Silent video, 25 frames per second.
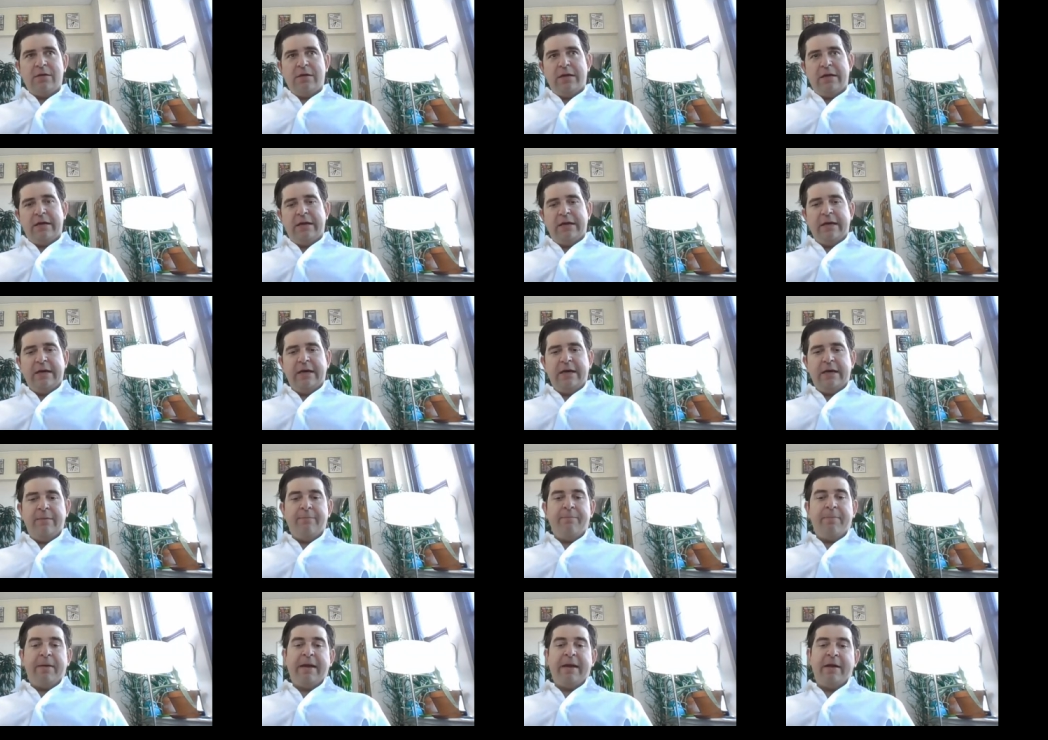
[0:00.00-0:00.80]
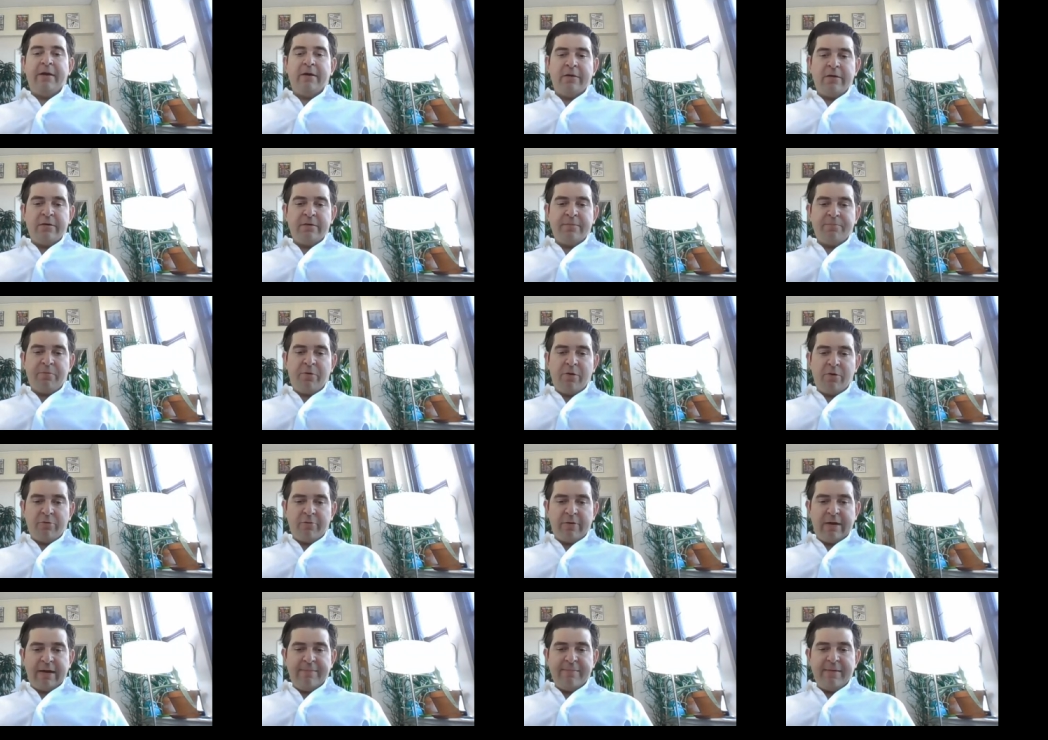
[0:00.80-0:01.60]
uh, paired
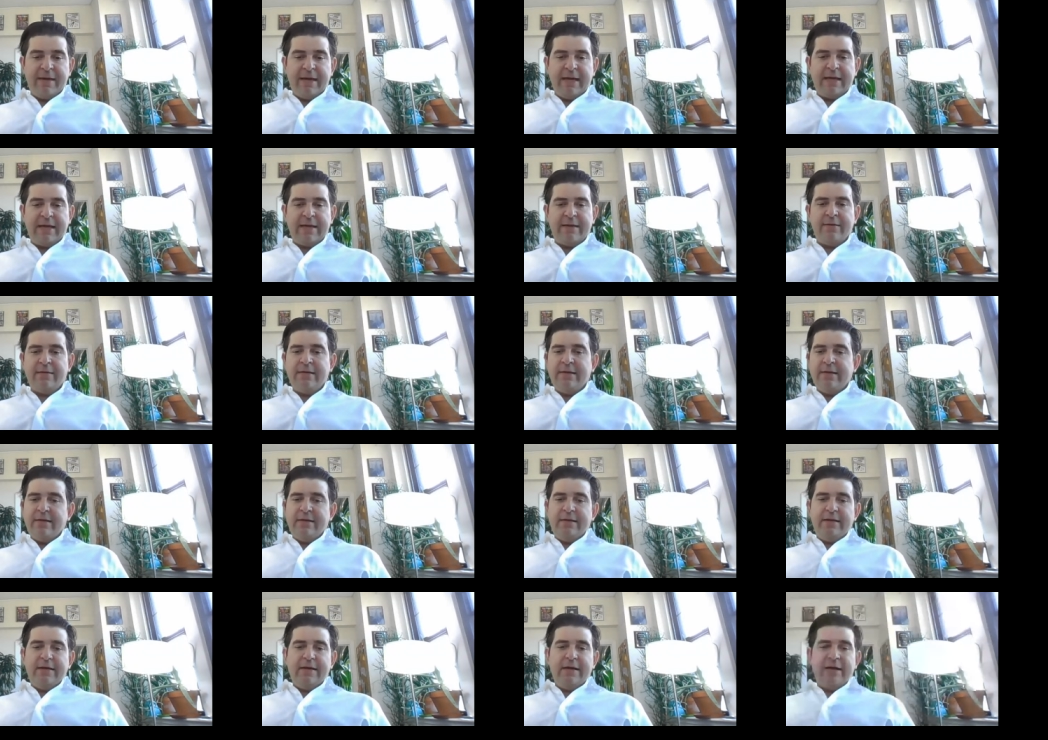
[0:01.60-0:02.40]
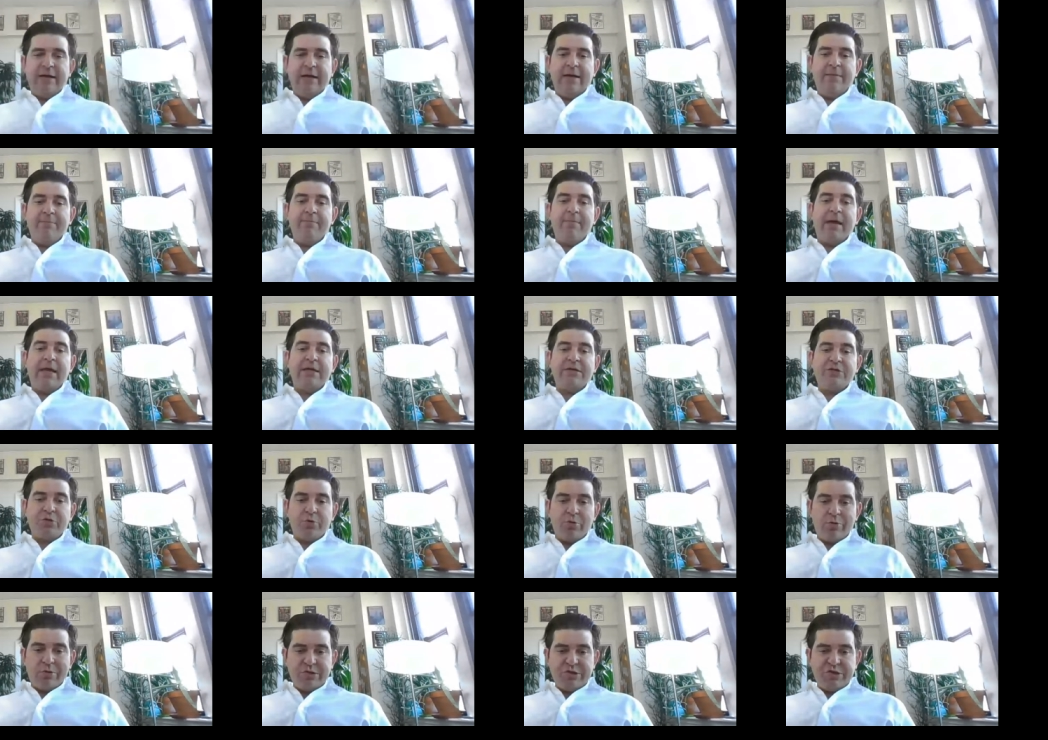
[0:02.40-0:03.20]
programming, uh,
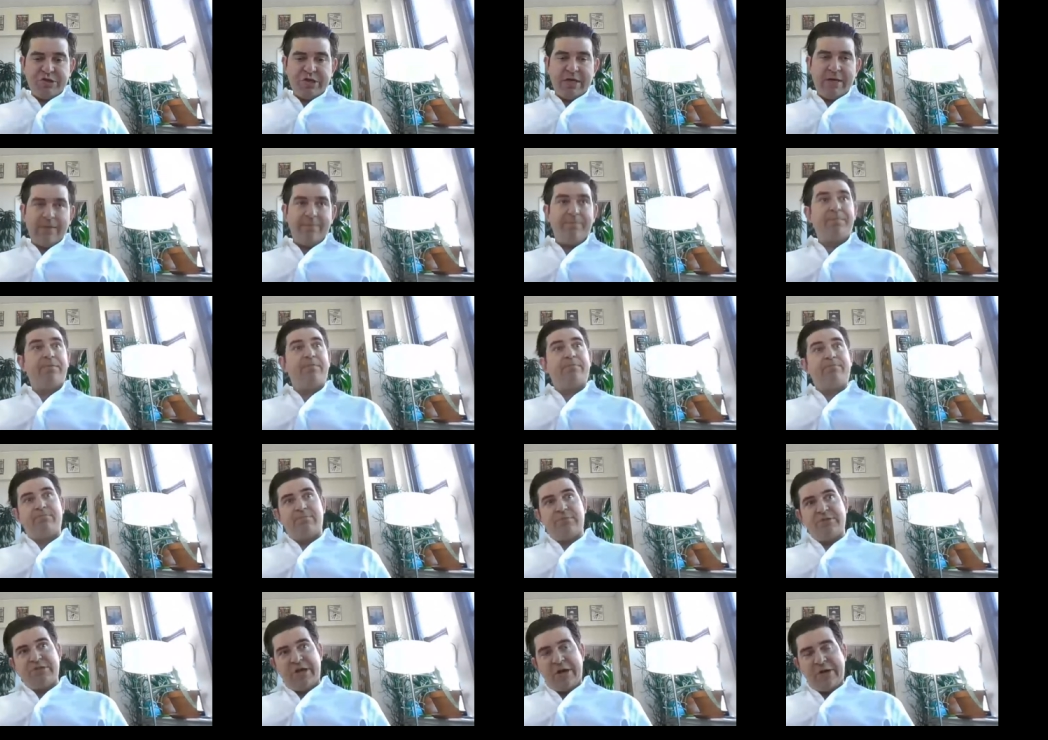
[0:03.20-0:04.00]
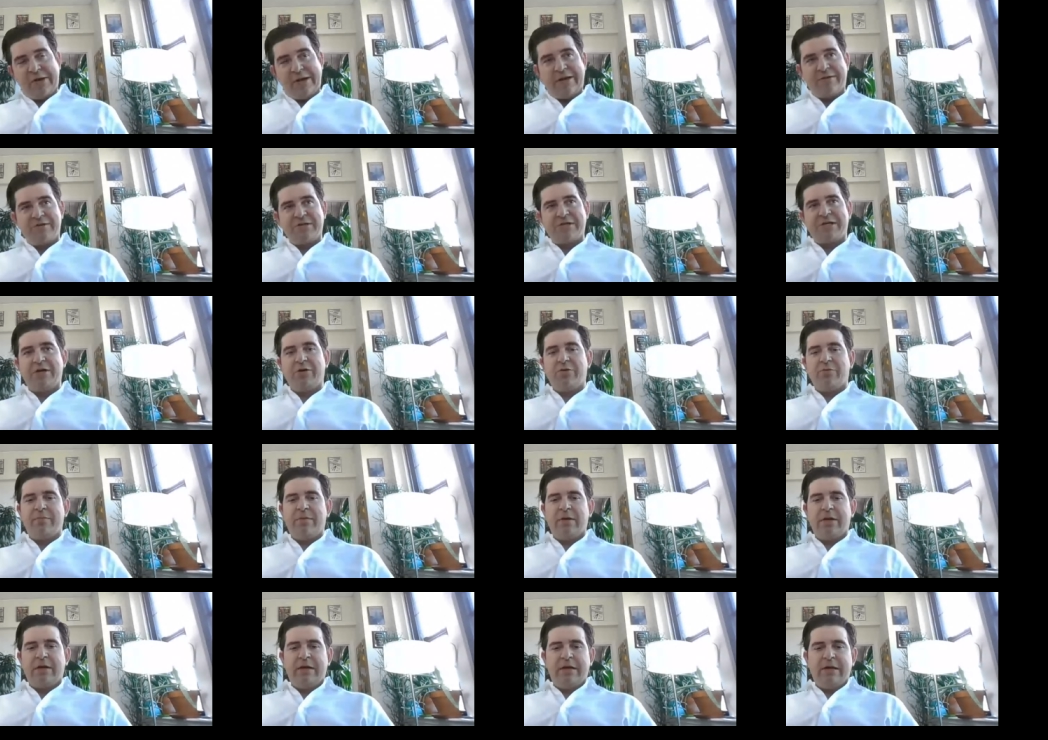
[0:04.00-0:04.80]
mentorship. Shout out to
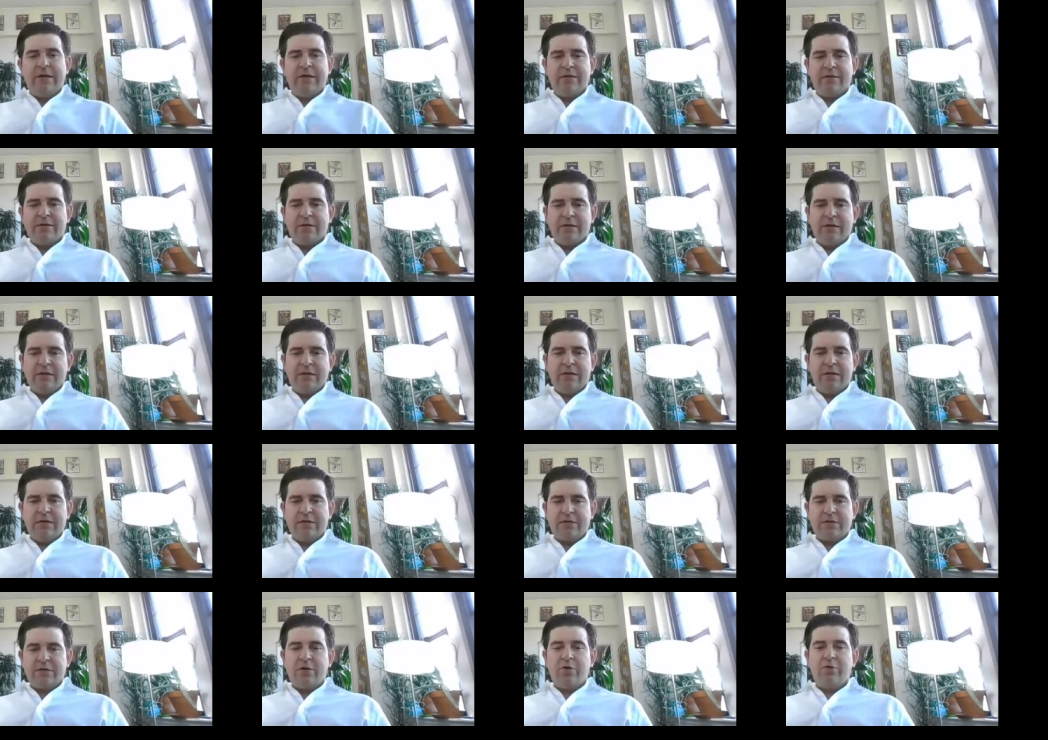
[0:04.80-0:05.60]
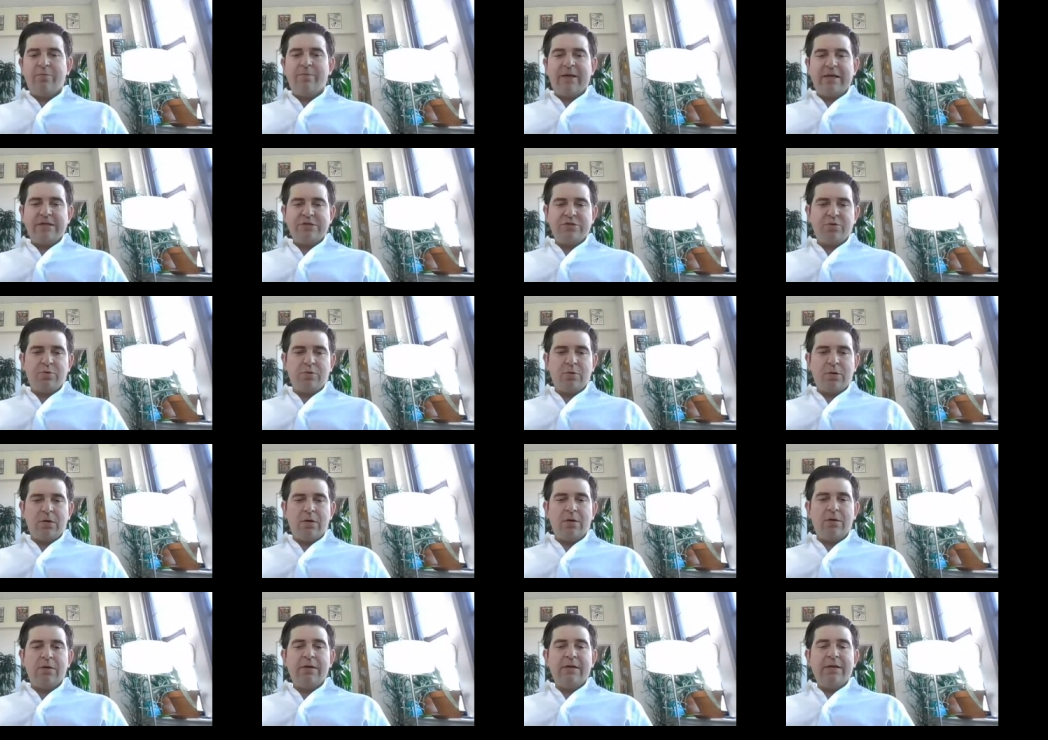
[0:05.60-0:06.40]
Code uh, uh
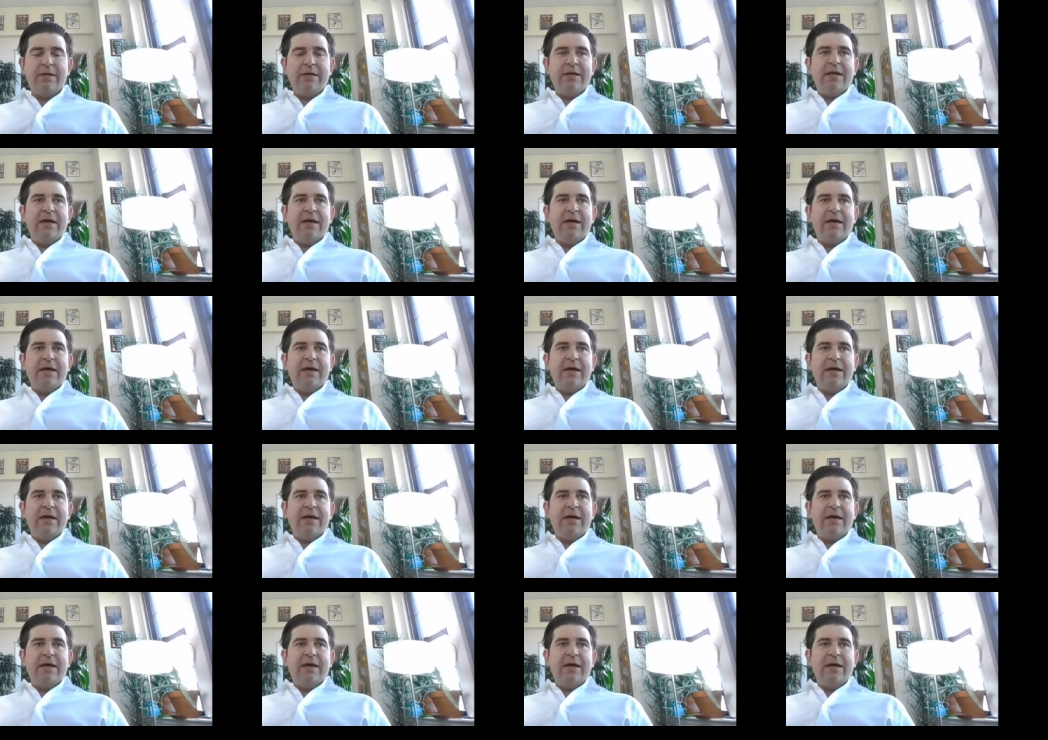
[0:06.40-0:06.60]
Codementor.